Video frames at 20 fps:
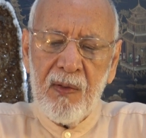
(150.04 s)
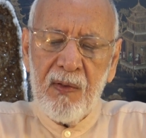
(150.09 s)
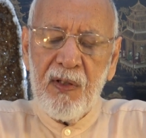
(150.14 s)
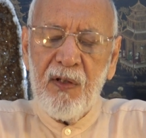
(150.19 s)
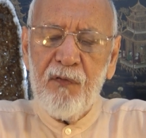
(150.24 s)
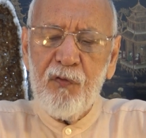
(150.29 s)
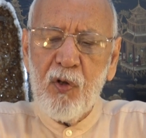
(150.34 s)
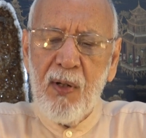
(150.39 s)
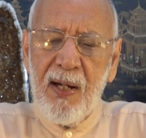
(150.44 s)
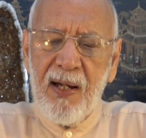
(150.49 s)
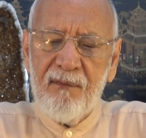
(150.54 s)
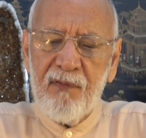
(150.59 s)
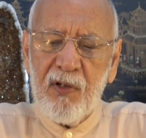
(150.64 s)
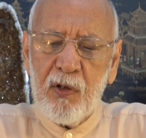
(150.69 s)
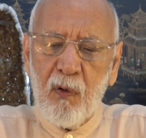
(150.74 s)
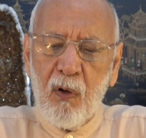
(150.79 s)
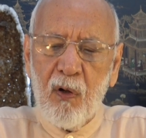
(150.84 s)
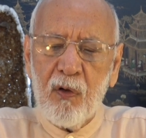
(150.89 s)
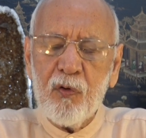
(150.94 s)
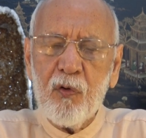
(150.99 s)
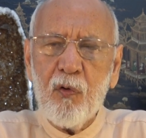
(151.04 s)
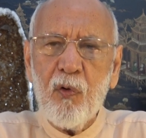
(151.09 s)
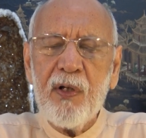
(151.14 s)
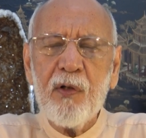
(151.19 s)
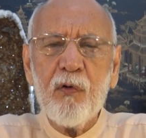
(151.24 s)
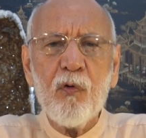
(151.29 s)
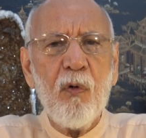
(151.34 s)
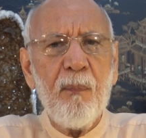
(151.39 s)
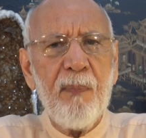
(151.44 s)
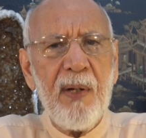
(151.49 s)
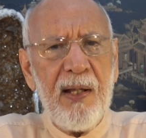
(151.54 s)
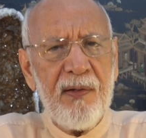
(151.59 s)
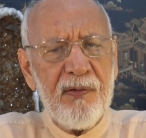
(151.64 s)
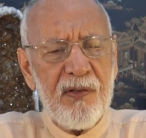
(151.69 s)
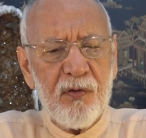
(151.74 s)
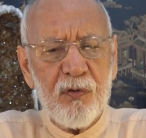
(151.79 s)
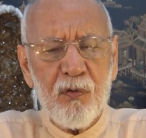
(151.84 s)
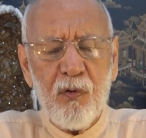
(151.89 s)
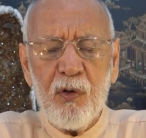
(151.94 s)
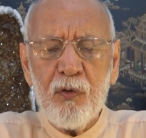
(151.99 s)
If you have an ongoing
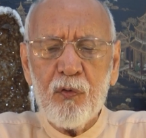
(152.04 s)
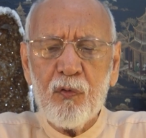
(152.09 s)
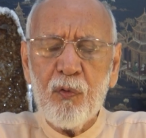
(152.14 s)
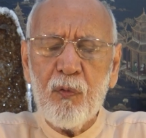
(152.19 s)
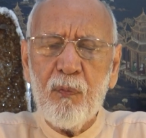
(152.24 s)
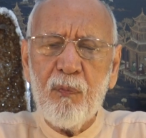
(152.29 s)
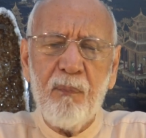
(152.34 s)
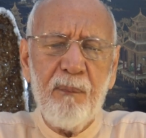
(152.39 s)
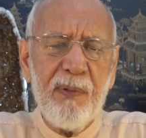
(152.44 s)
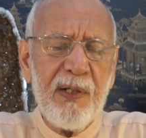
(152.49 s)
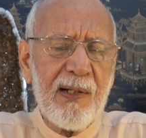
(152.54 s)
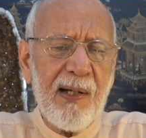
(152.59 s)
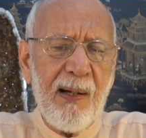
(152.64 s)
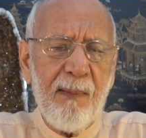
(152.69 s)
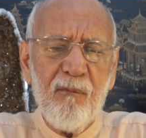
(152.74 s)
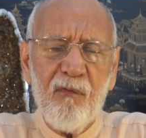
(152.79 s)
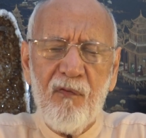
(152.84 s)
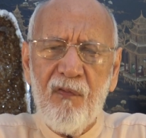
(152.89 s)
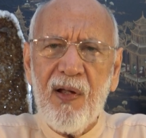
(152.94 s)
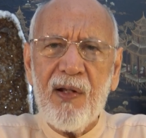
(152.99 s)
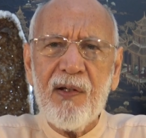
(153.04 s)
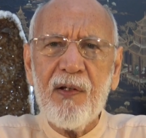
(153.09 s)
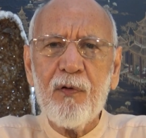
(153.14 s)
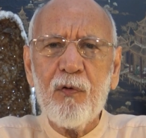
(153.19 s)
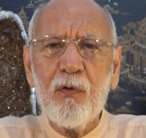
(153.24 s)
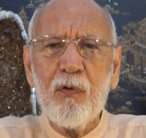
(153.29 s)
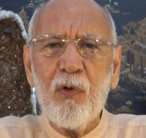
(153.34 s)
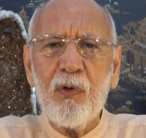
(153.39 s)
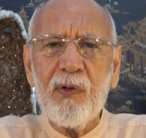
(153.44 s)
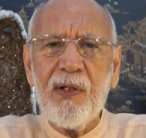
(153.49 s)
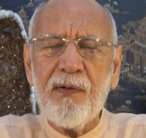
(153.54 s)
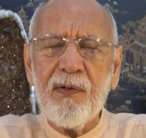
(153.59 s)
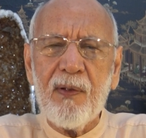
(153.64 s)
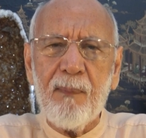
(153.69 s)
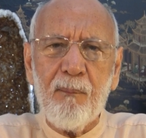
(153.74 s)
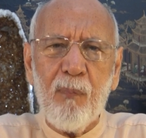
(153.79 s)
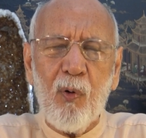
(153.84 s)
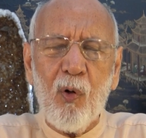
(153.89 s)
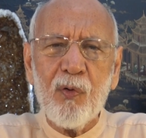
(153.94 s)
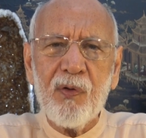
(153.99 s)
romance, it's going to become very good and the
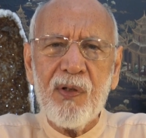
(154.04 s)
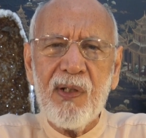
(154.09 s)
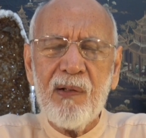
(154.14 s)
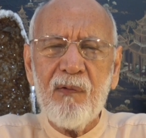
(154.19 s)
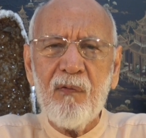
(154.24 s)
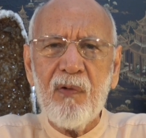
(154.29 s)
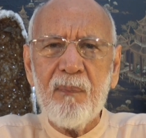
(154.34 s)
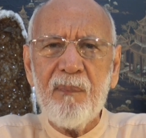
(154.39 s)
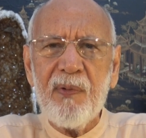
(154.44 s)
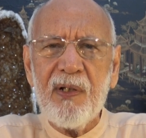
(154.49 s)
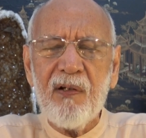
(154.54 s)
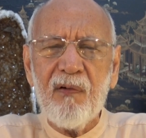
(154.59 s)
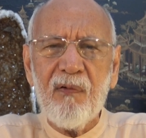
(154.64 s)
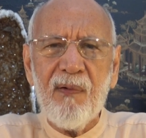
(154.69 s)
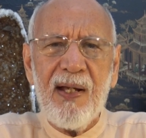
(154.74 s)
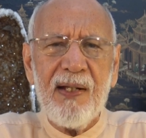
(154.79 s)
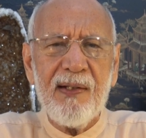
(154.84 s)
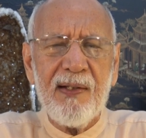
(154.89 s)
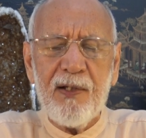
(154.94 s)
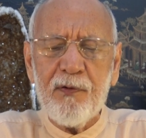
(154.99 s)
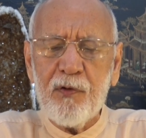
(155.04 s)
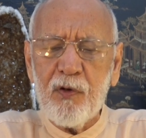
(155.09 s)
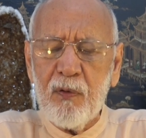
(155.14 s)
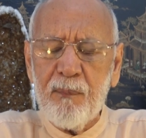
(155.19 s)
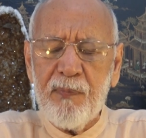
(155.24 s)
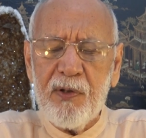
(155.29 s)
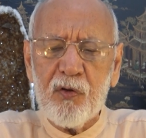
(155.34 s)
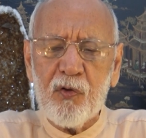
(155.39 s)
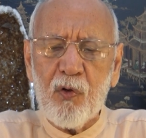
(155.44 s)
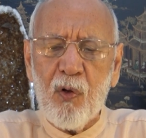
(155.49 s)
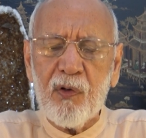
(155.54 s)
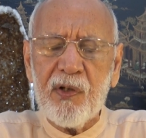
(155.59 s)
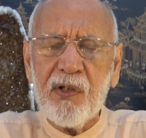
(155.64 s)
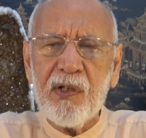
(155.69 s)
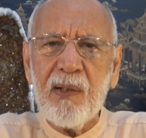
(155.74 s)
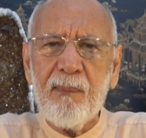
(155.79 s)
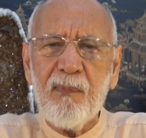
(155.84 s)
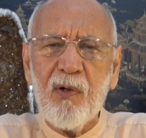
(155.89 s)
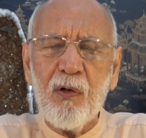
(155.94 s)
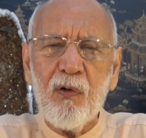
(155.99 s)
bonding will be great, and you'll be
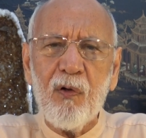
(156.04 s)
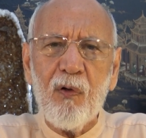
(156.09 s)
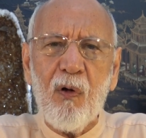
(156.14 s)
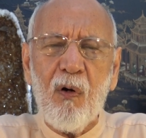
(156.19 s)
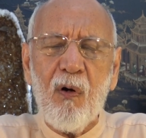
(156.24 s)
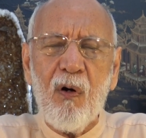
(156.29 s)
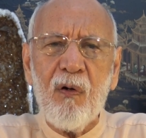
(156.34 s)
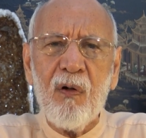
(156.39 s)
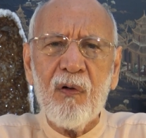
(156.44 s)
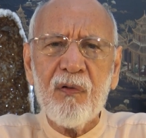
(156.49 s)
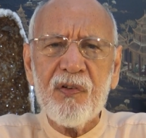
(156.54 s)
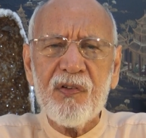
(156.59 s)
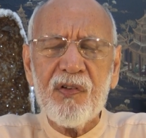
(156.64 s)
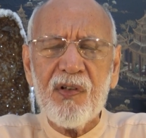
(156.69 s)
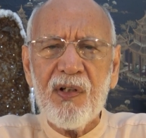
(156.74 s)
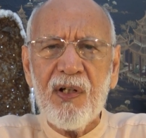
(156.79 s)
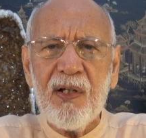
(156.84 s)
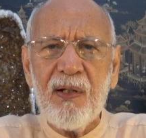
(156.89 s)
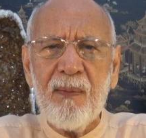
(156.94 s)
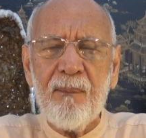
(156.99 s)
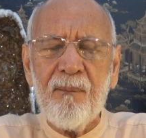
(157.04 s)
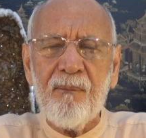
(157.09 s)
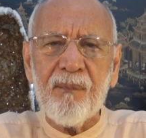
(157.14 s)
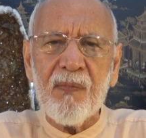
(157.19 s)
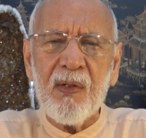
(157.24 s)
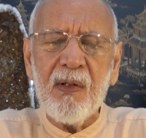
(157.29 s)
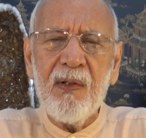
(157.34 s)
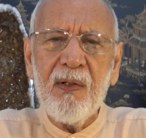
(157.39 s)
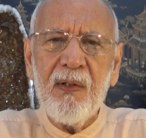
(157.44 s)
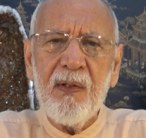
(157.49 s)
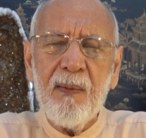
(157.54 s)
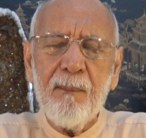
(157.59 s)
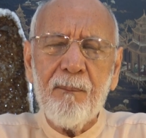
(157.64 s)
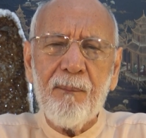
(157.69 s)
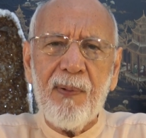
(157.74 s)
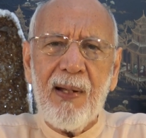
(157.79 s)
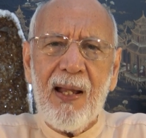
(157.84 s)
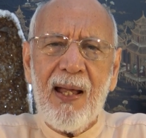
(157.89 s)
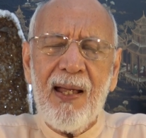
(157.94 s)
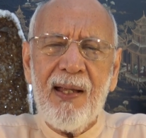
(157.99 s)
talking about long-term
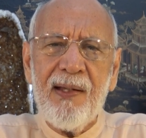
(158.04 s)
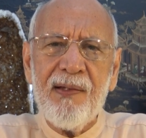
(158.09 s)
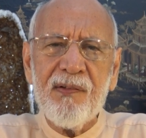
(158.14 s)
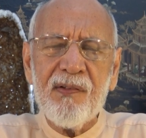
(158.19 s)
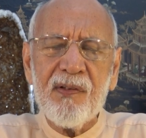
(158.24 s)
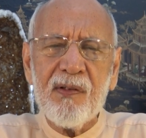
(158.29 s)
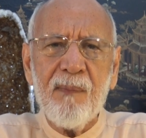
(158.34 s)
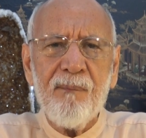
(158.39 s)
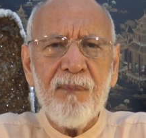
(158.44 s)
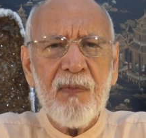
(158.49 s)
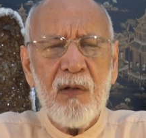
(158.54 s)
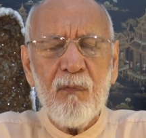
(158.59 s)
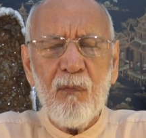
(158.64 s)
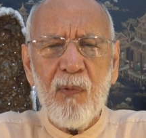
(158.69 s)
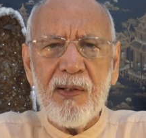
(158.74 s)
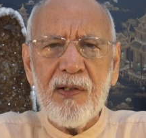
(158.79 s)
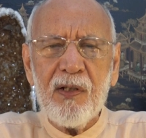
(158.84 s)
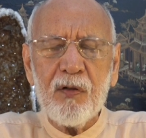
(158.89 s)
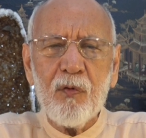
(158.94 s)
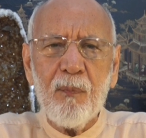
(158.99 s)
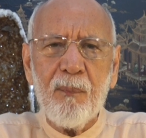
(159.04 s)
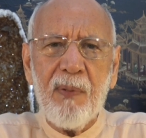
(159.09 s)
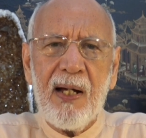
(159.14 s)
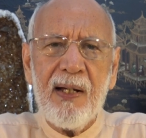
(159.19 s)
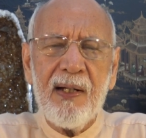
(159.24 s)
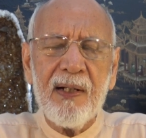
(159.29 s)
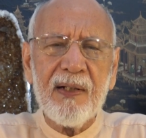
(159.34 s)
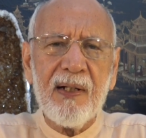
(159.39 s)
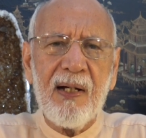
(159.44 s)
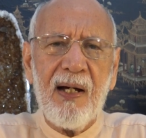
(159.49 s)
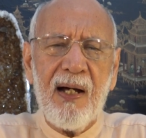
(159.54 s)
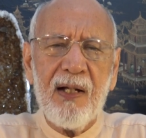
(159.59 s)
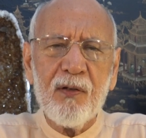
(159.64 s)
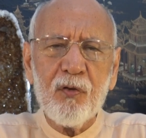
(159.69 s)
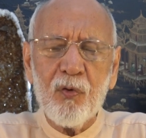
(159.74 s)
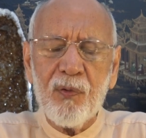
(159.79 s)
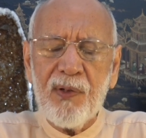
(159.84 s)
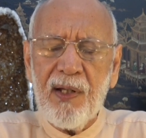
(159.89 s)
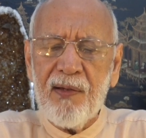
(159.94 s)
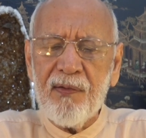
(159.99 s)
plans, whether to buy a car
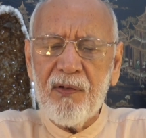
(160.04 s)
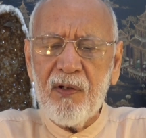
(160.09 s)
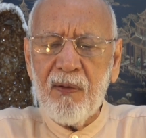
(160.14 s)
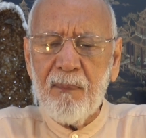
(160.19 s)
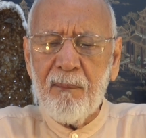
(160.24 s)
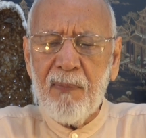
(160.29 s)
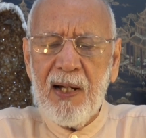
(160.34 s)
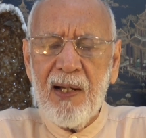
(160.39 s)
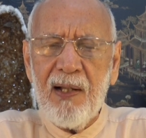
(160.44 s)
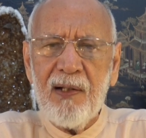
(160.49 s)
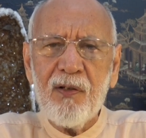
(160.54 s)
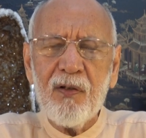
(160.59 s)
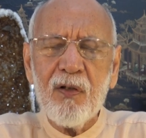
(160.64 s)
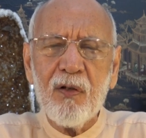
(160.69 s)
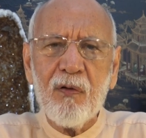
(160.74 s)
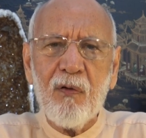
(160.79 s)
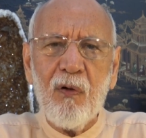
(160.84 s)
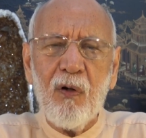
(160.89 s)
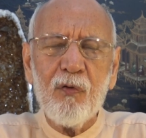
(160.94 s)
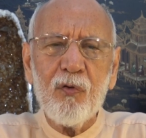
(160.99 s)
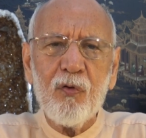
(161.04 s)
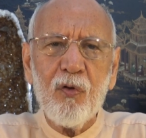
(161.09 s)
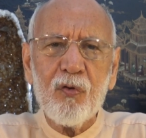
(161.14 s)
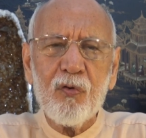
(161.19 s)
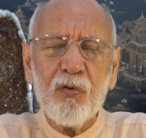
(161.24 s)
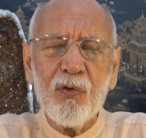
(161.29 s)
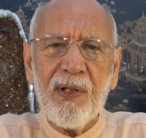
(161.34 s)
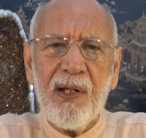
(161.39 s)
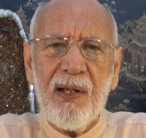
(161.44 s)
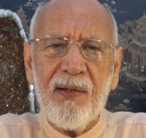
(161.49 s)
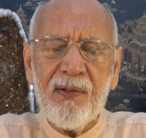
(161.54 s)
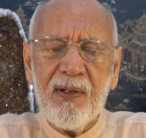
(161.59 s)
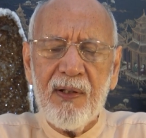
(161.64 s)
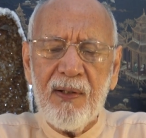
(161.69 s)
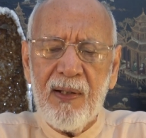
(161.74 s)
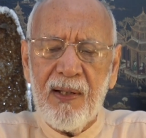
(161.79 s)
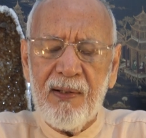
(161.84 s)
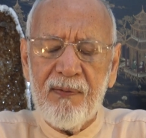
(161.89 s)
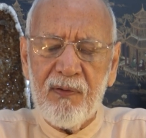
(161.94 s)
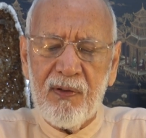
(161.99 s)
together, buy a little condo
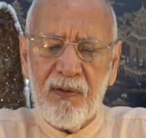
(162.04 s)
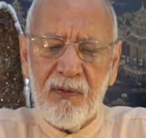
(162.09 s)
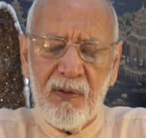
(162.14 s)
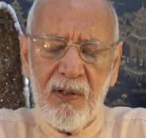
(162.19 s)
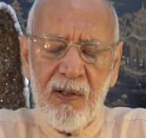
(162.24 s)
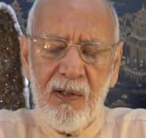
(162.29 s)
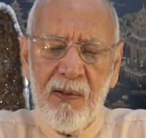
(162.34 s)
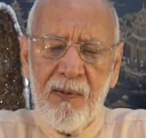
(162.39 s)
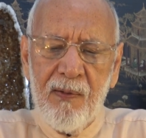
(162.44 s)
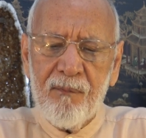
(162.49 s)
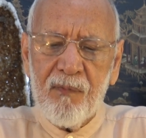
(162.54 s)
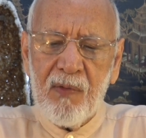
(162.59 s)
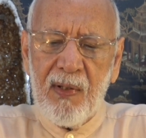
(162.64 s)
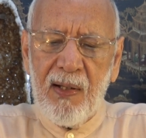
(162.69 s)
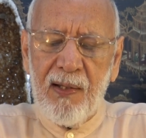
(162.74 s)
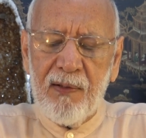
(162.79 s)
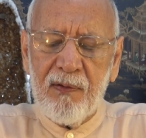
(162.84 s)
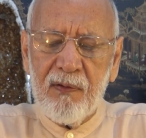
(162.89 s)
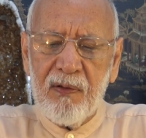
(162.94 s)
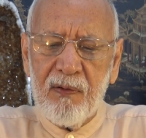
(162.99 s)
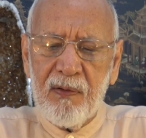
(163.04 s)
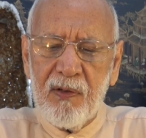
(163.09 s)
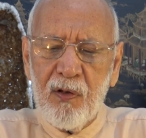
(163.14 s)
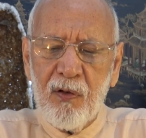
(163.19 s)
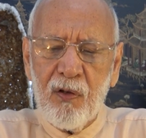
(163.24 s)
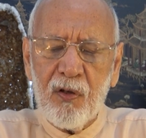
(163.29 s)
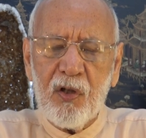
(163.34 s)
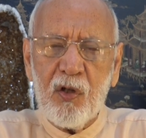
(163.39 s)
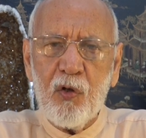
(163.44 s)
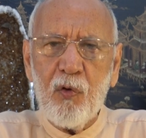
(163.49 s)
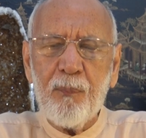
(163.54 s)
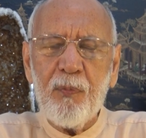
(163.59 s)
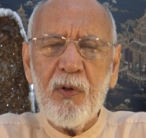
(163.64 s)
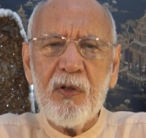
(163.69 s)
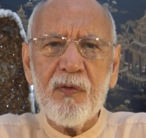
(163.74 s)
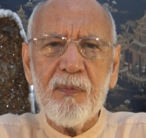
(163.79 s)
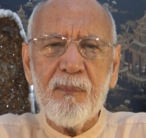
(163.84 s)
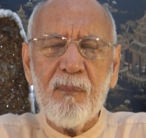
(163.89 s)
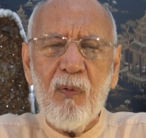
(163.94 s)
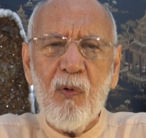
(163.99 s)
together, and you know,
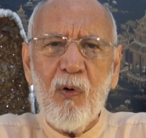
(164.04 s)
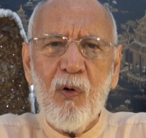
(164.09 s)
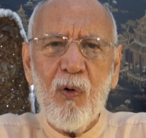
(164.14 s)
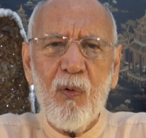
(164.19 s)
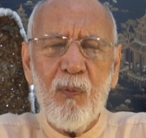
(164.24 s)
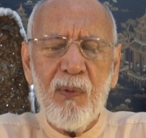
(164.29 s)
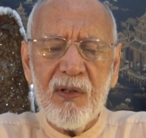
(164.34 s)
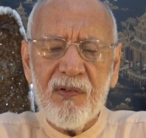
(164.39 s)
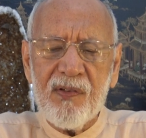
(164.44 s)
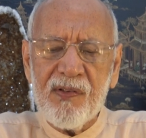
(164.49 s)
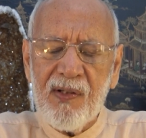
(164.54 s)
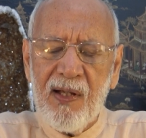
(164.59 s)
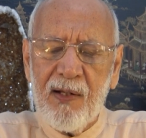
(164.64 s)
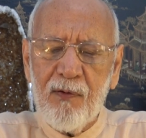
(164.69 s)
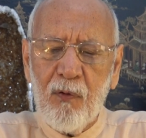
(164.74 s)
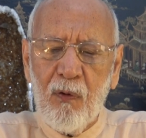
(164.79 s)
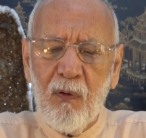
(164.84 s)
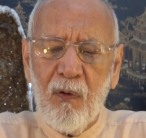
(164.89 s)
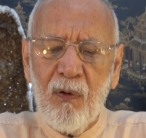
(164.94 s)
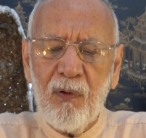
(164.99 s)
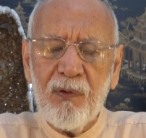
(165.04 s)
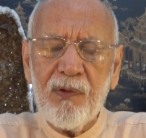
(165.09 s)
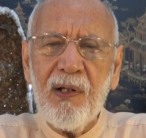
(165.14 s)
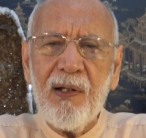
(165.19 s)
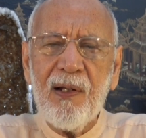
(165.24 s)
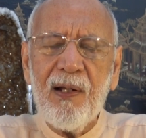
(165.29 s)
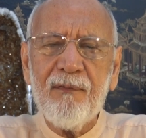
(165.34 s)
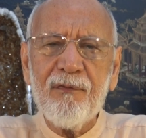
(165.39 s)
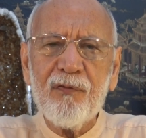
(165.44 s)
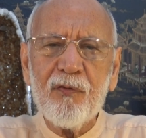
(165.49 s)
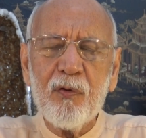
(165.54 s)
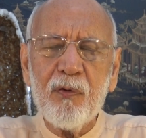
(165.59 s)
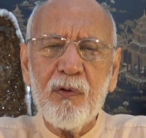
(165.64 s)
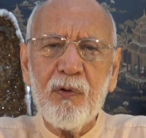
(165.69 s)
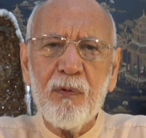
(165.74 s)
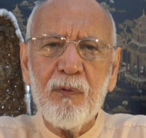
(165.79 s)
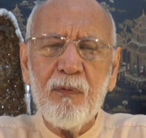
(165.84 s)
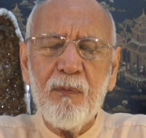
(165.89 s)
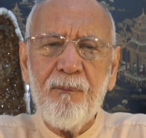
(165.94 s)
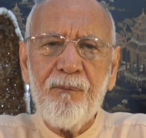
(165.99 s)
Cupid's bow will send all the love to
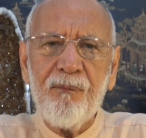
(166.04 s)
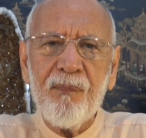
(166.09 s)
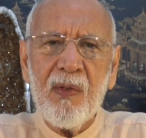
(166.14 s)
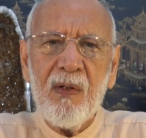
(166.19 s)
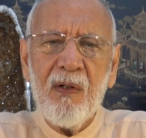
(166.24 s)
you.